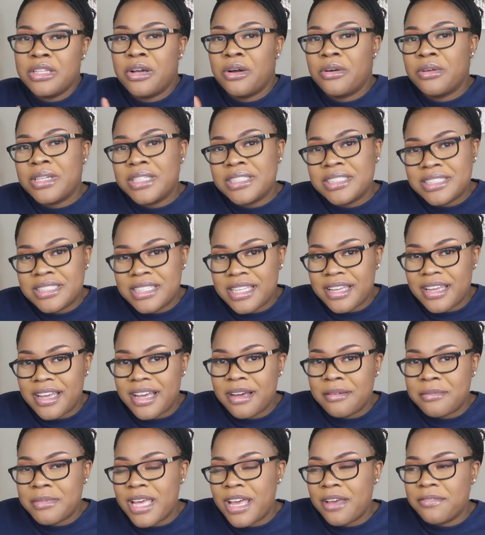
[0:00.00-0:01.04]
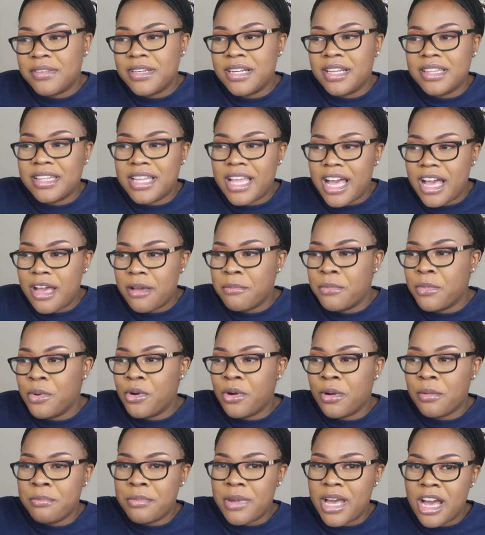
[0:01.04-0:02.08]
noticed that I'm having a lot
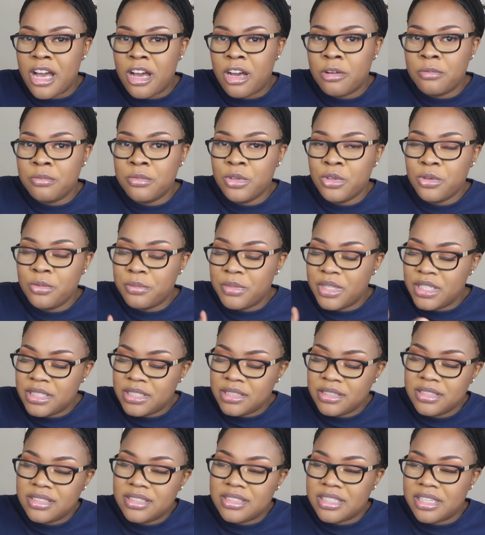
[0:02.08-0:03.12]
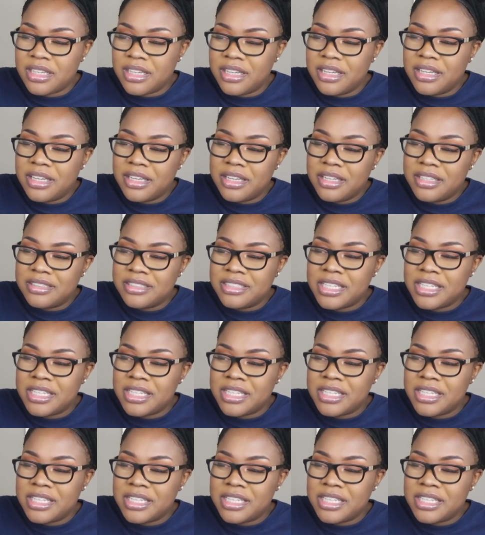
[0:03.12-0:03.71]
more bowel movements, uh,